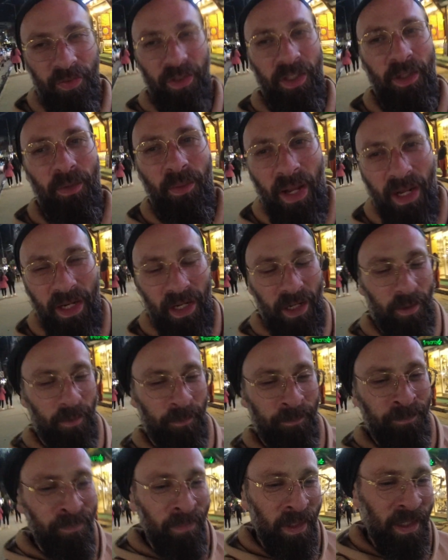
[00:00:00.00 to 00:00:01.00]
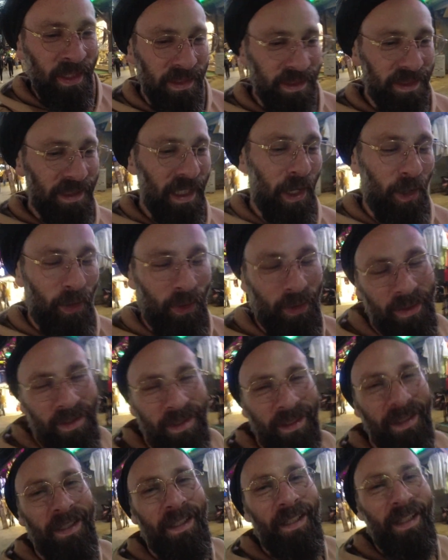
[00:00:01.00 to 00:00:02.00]
He ran out. So
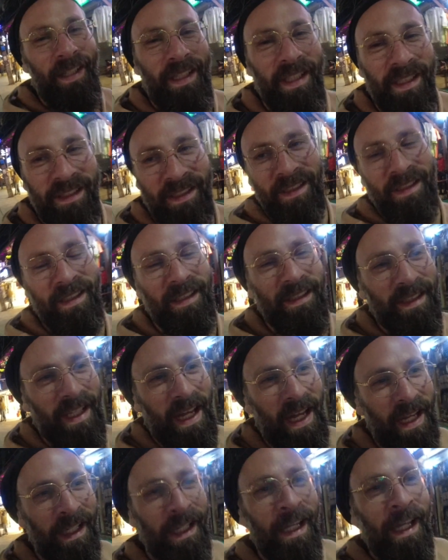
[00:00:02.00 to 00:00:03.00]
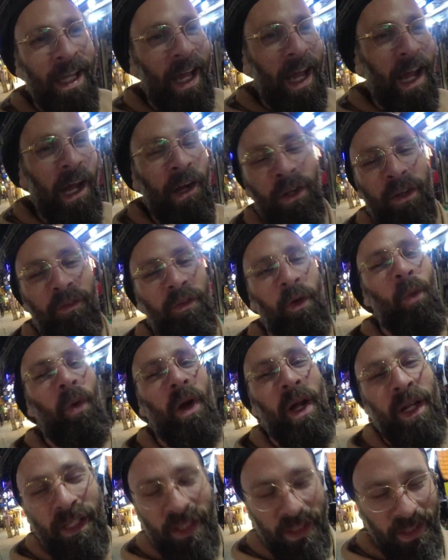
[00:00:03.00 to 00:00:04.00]
this is a sign. I don't even
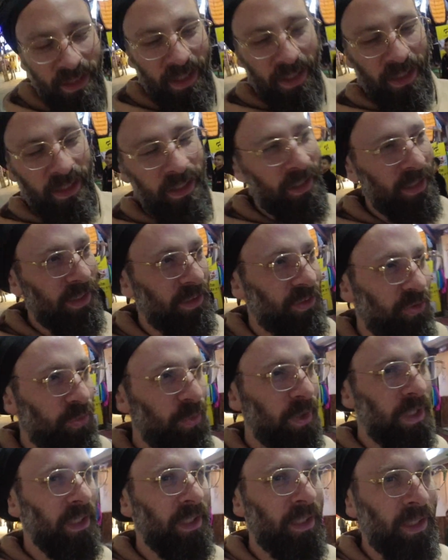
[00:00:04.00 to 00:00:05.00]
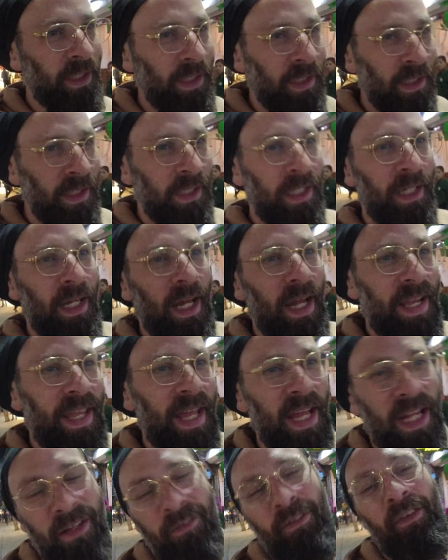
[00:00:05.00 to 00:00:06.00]
want to eat anything sweet. I
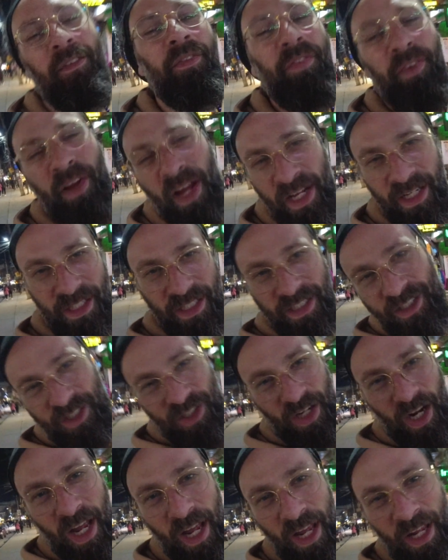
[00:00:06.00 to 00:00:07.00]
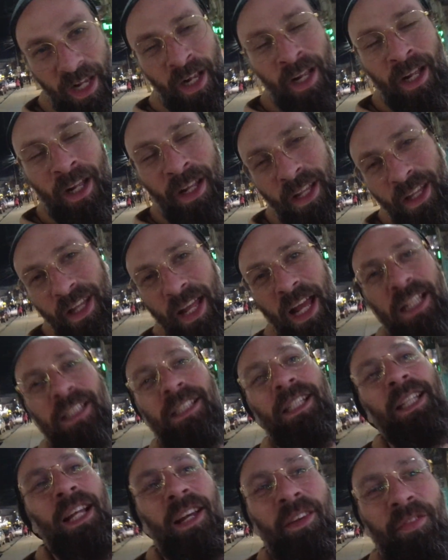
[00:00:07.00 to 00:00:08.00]
can't even find the chai. That's
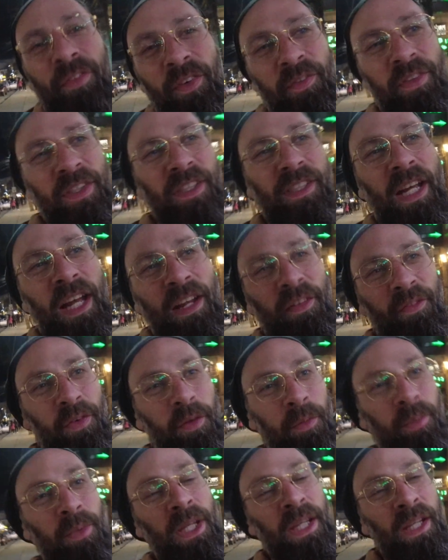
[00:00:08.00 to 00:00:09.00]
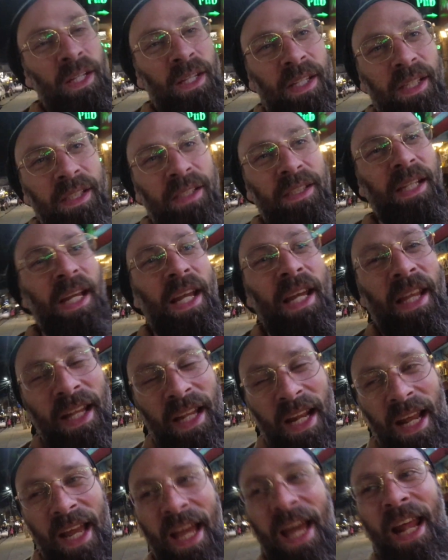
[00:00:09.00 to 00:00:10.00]
enough of a sign for me to say that
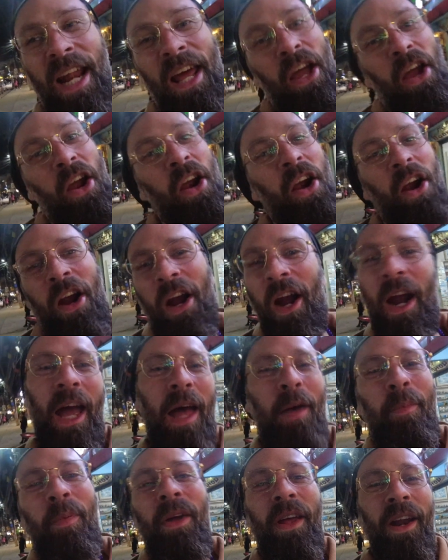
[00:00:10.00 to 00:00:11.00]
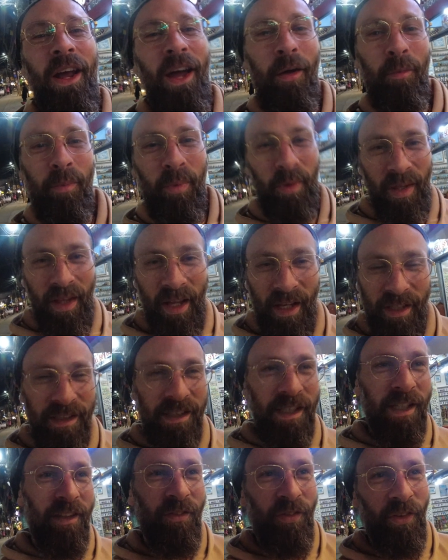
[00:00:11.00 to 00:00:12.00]
I gotta wrap it up. That's
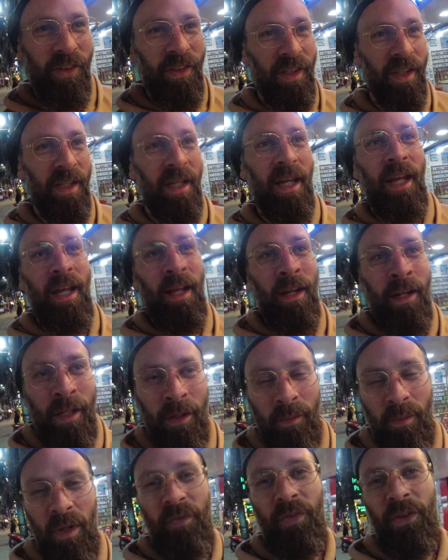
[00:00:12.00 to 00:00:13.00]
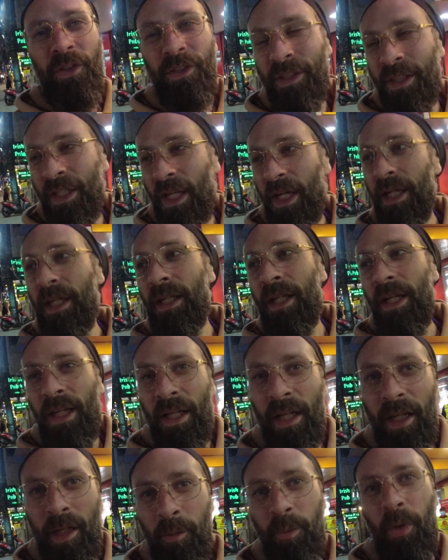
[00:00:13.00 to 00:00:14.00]
it for today. My first night
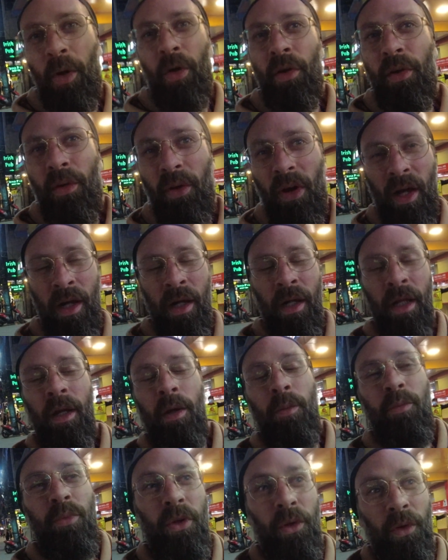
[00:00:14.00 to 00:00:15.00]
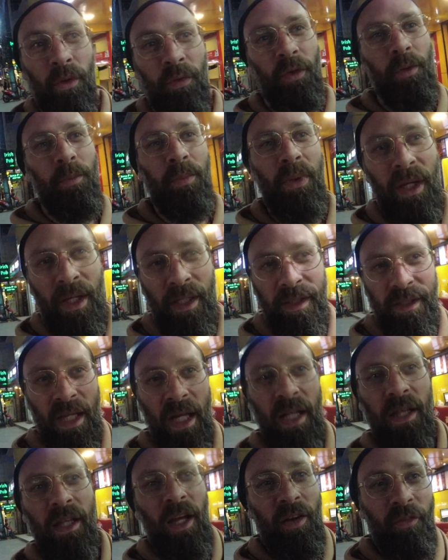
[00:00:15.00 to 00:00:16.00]
in Pokhara. Beautiful place, I
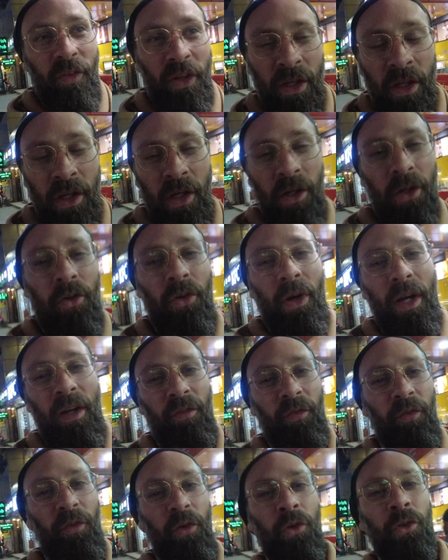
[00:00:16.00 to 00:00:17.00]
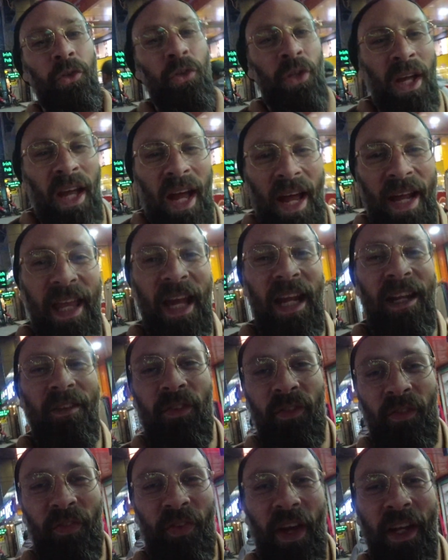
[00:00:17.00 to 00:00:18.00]
love it, great food. I can't
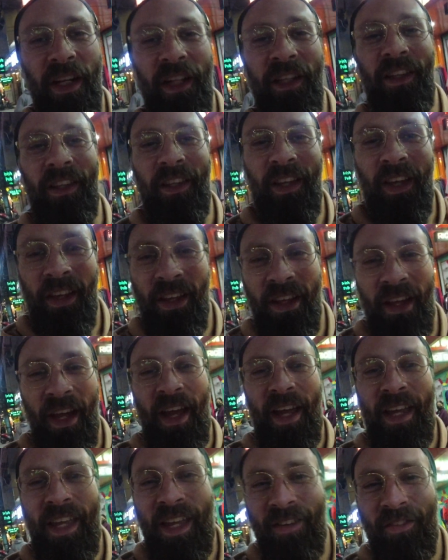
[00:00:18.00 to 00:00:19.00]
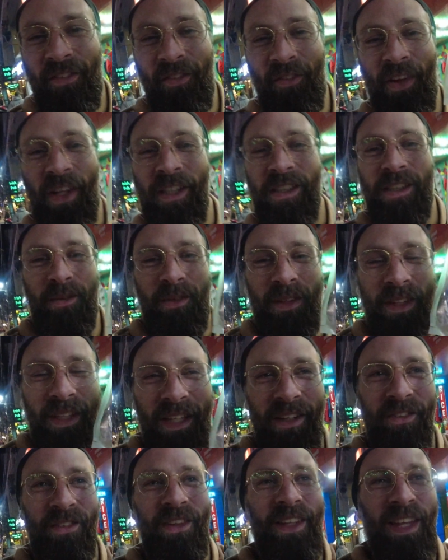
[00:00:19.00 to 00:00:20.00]
even find it, I can't even find somebody to
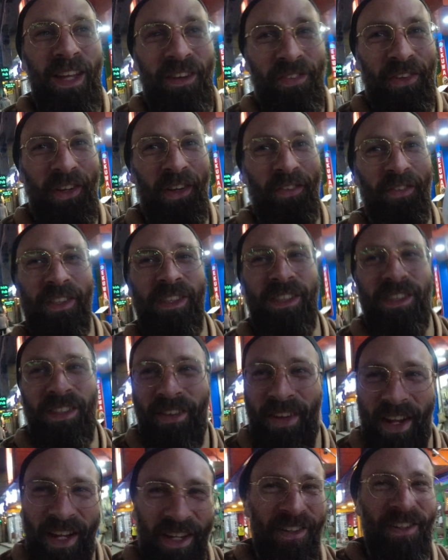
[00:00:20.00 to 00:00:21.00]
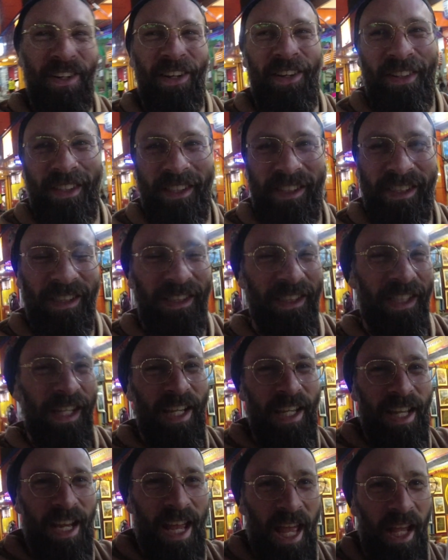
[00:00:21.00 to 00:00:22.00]
give the leftovers to. I don't know, this is
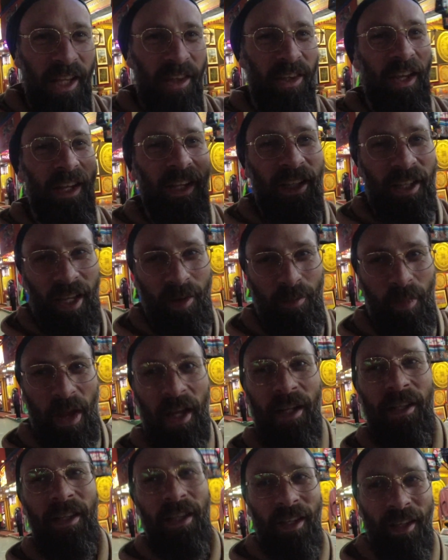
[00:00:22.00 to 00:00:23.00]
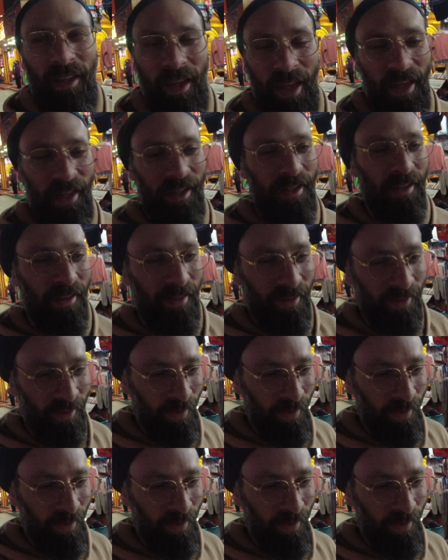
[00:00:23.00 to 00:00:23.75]
like an anticlimactic end.